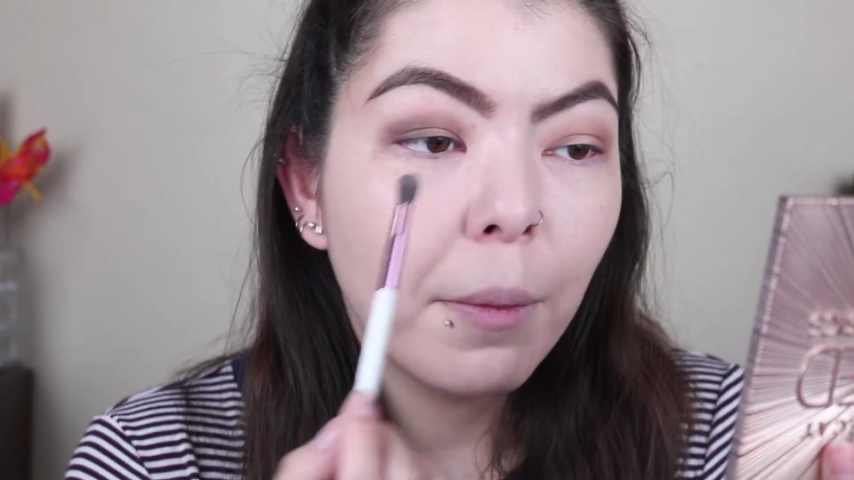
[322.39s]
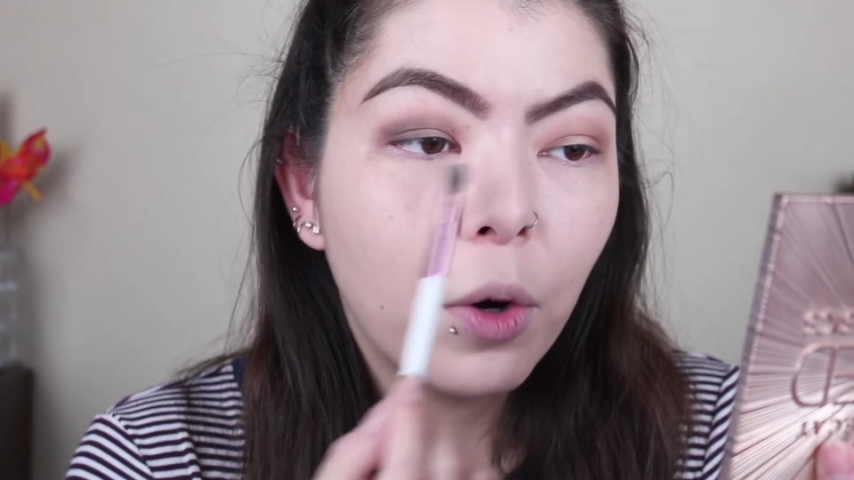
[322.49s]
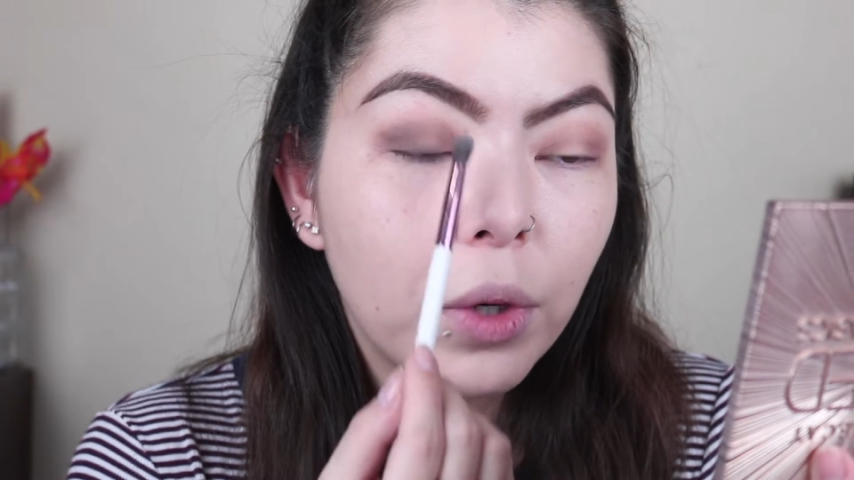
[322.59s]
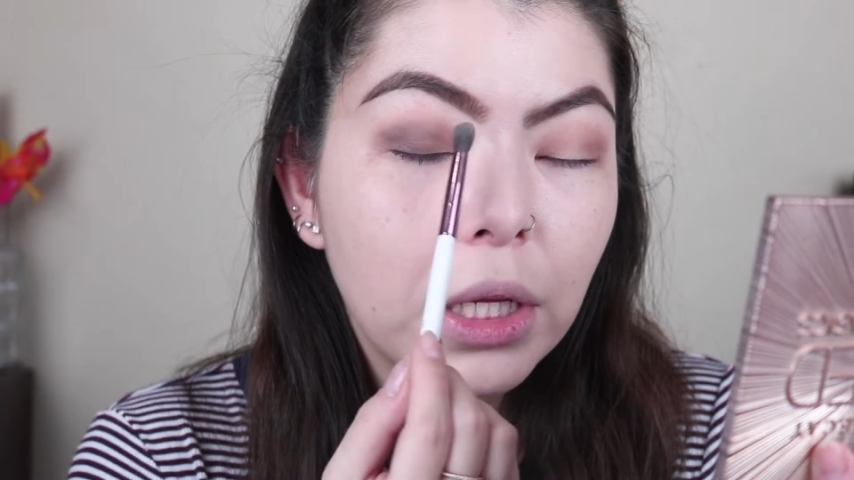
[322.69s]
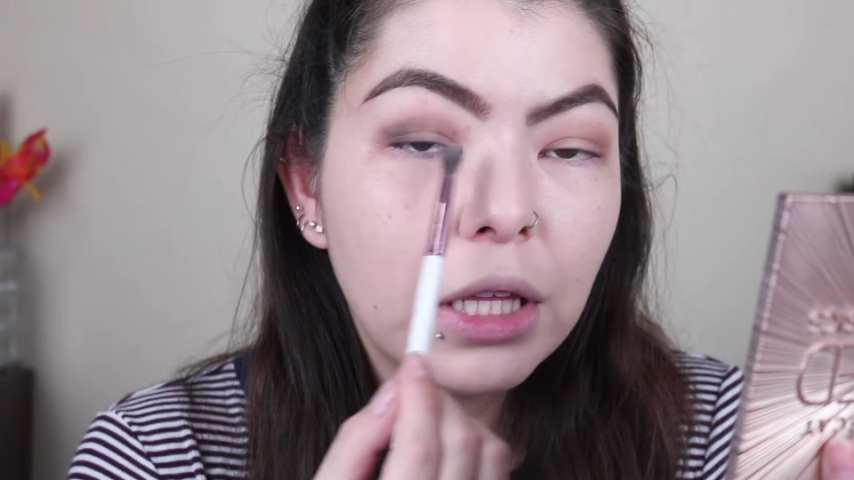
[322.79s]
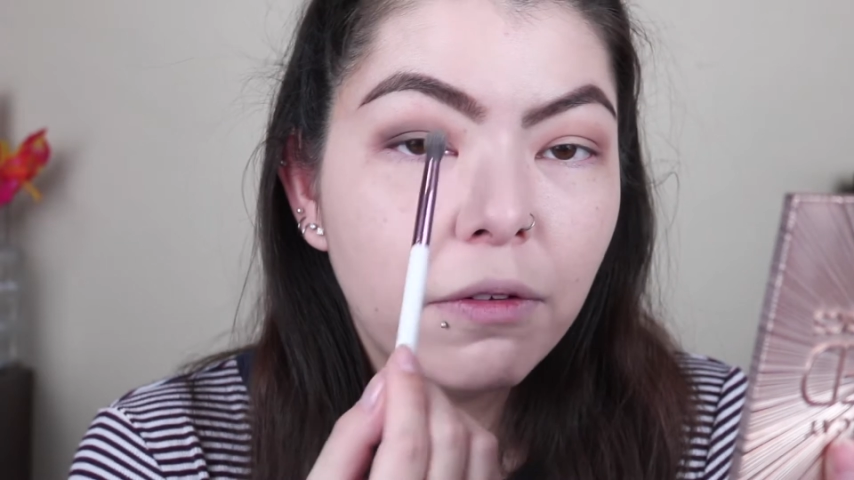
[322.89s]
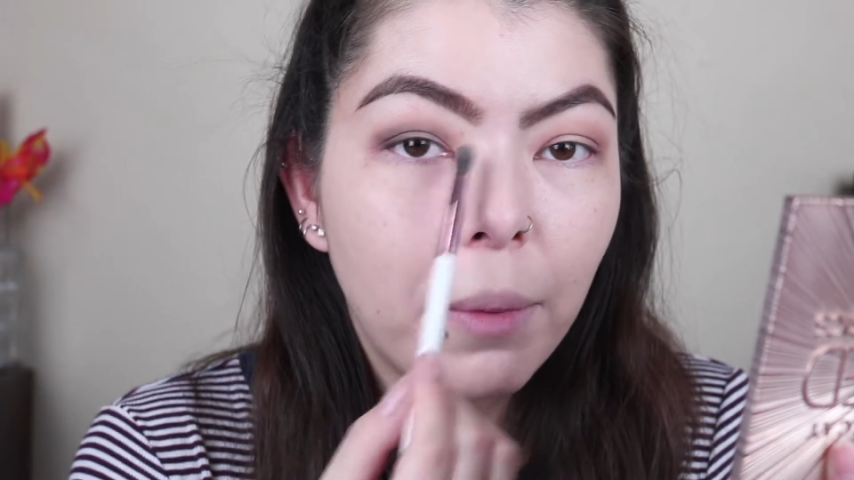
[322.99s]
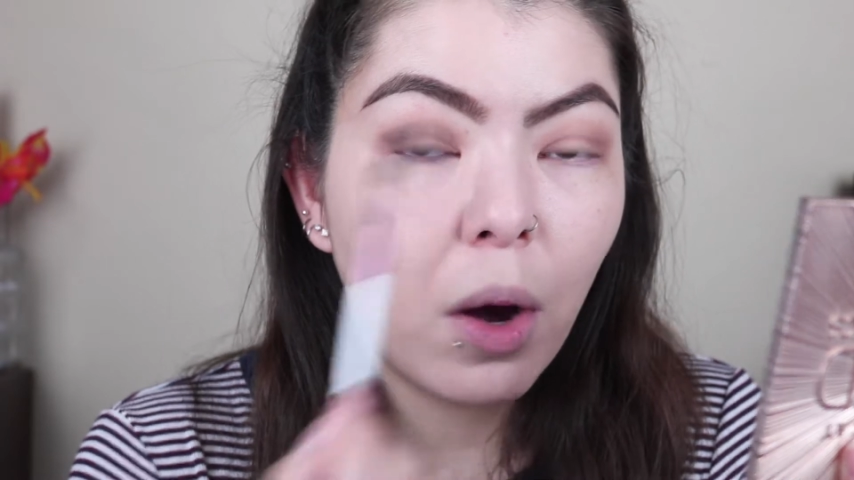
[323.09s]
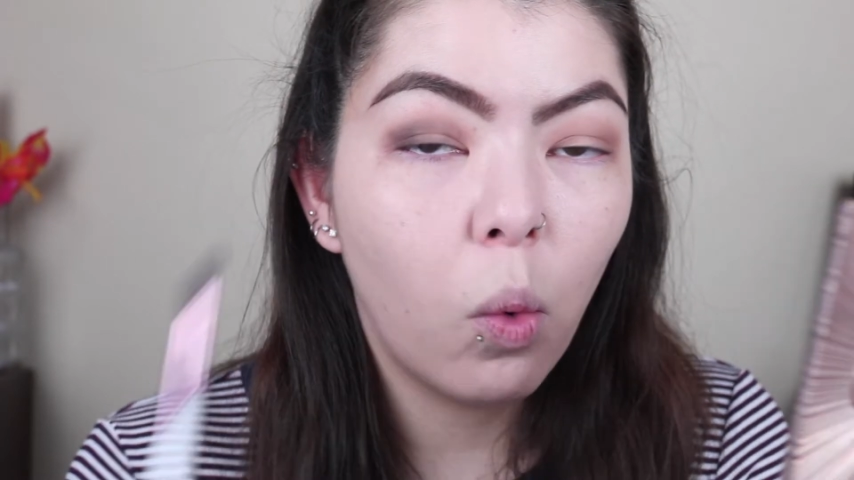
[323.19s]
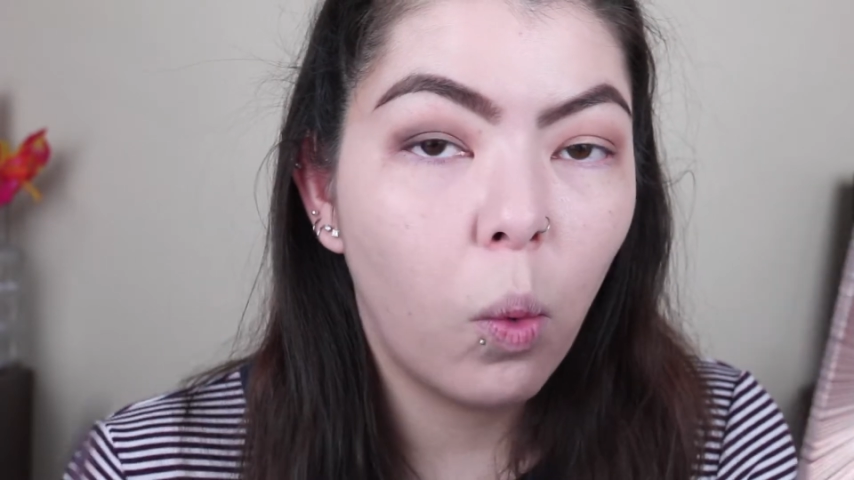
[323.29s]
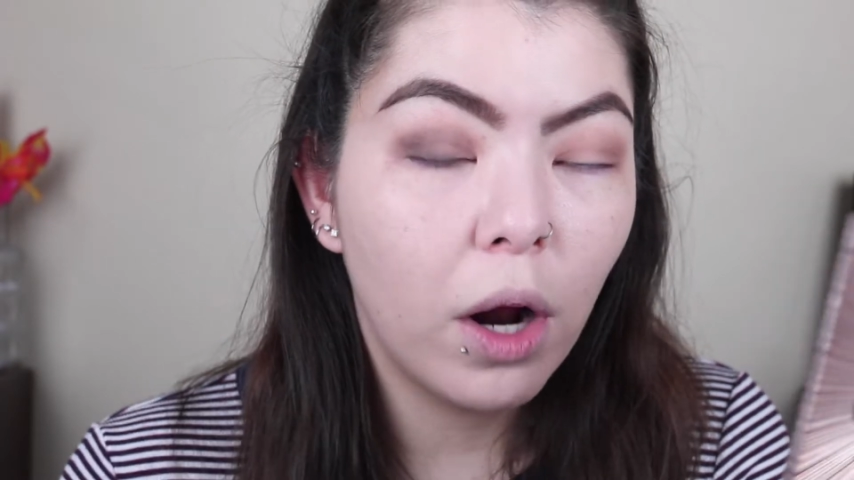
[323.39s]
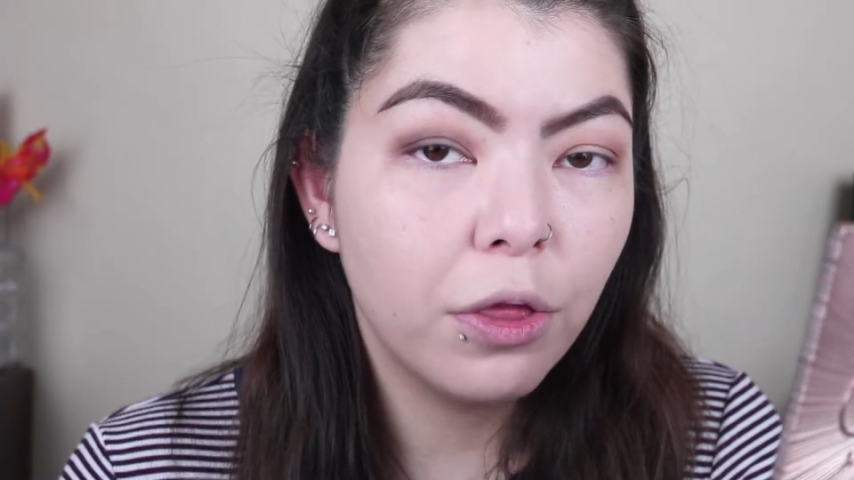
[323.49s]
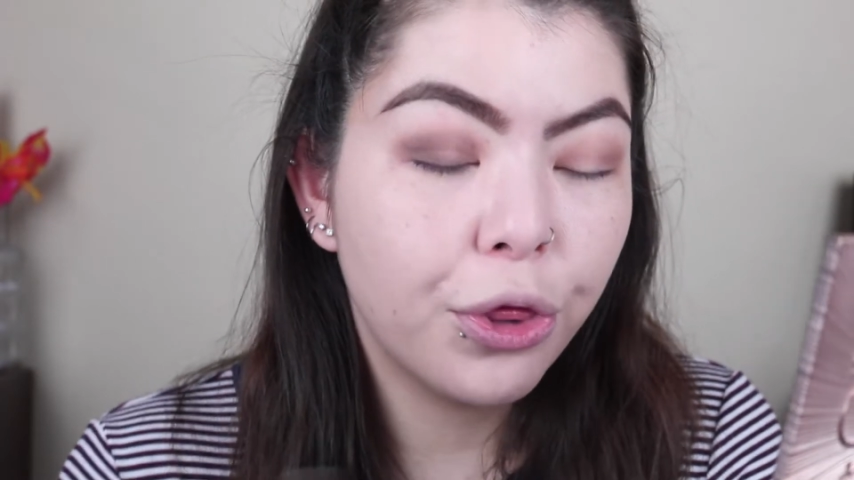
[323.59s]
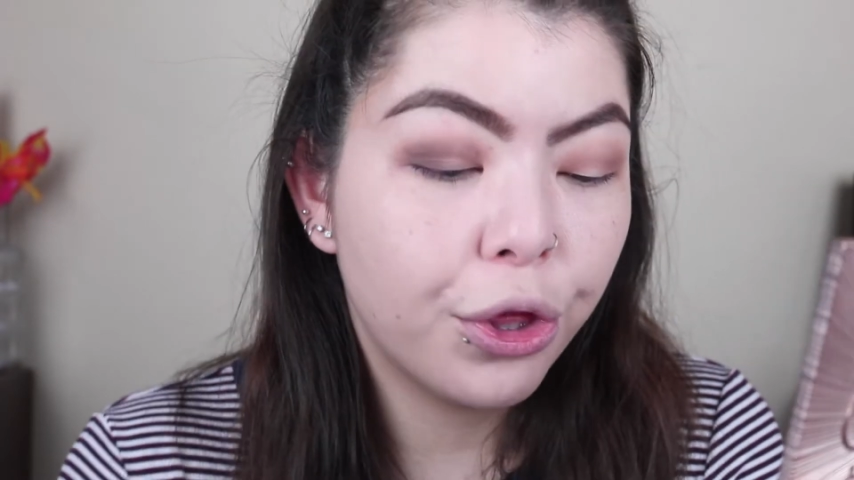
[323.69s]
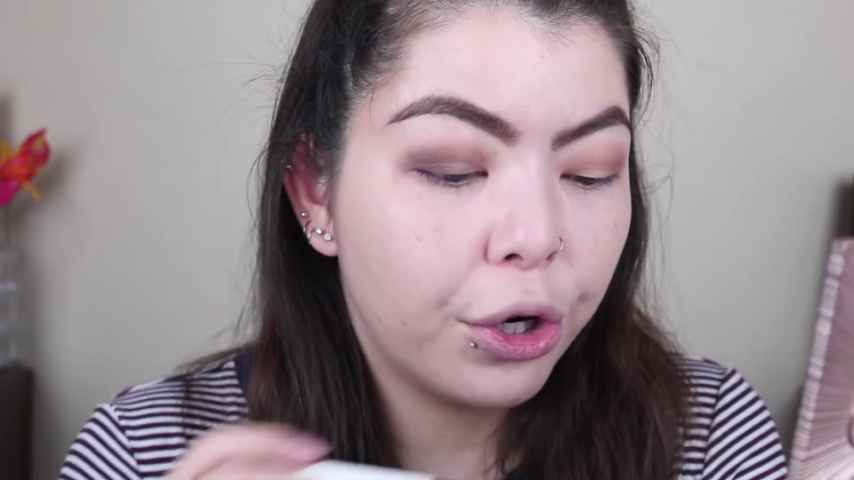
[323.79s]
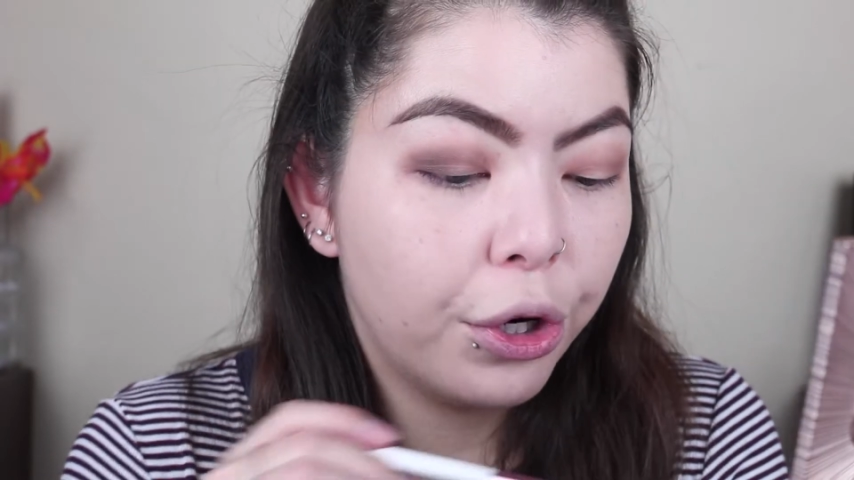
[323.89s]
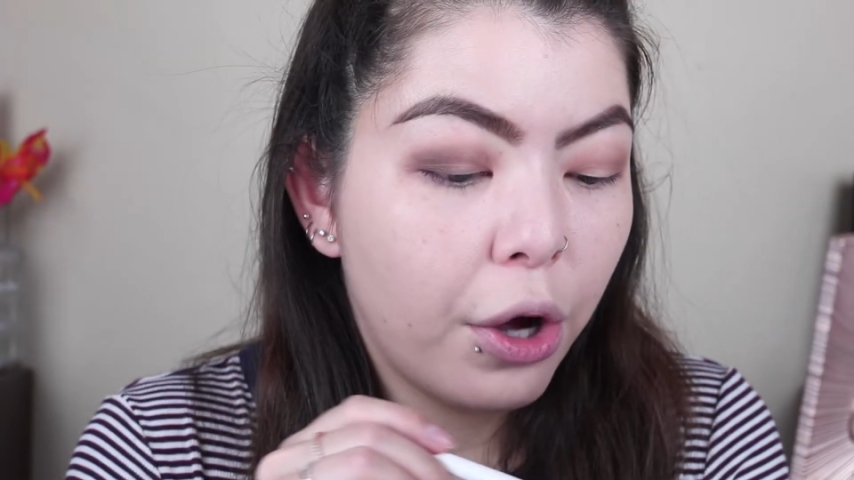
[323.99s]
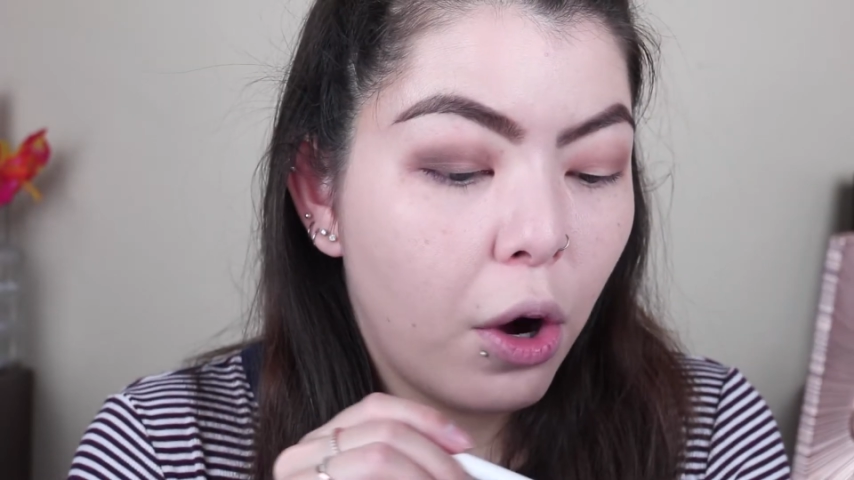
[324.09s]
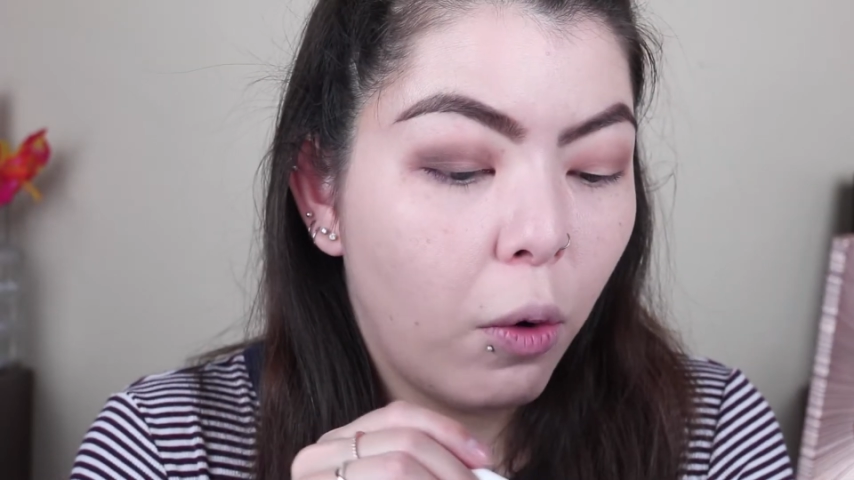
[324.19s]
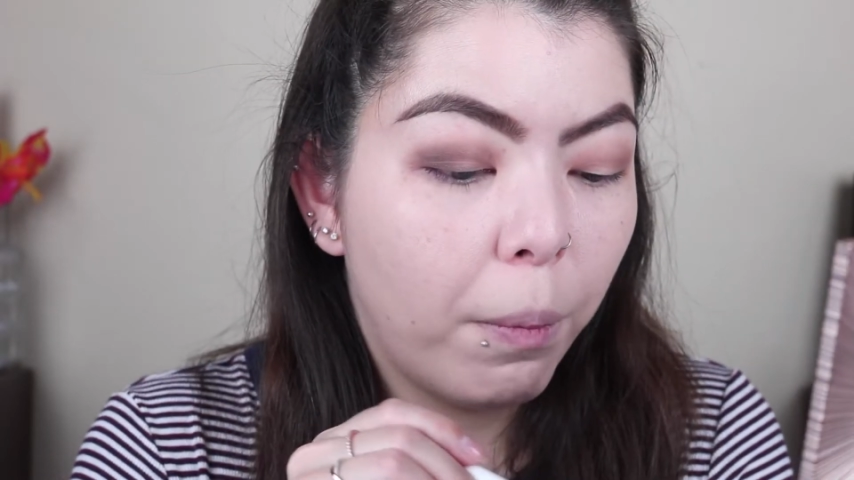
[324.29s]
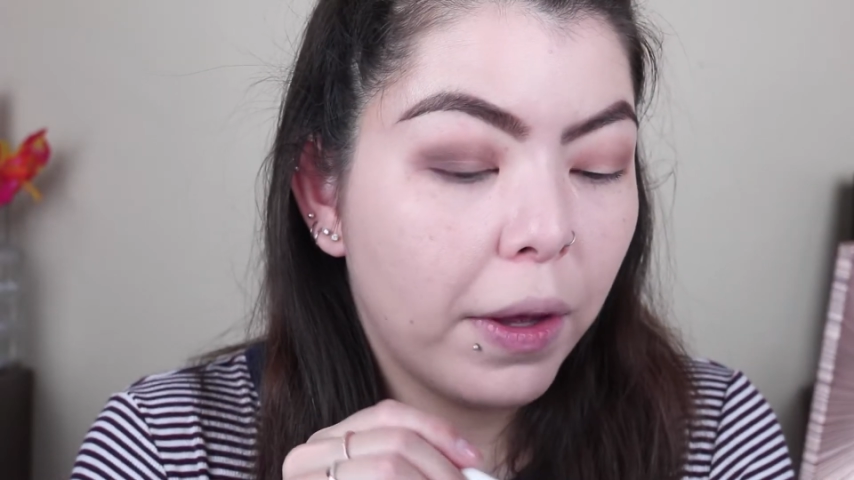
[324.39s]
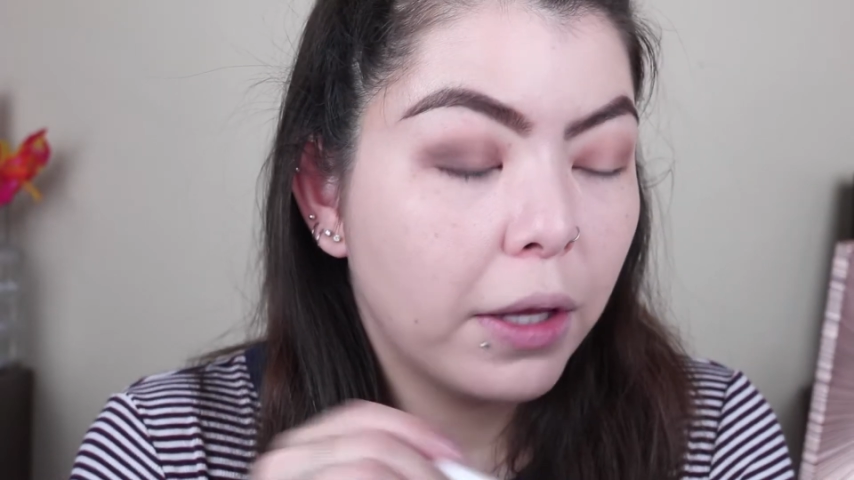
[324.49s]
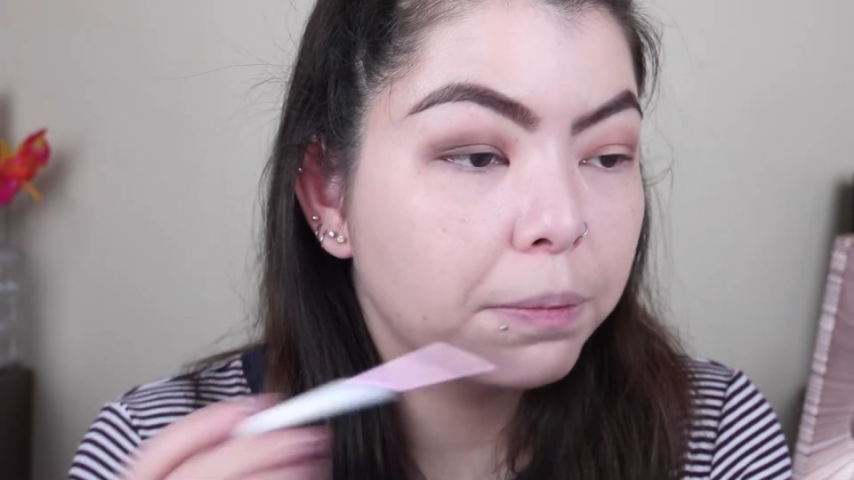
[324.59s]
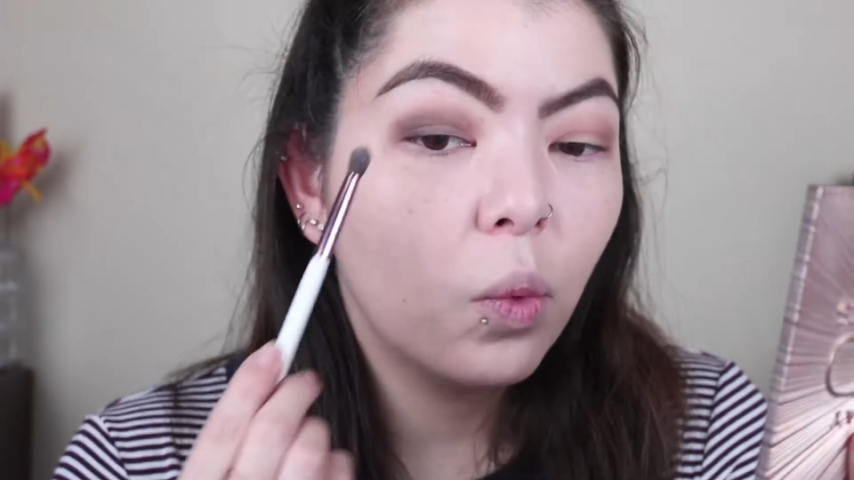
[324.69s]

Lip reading: I'm going to leave about 1/3 open.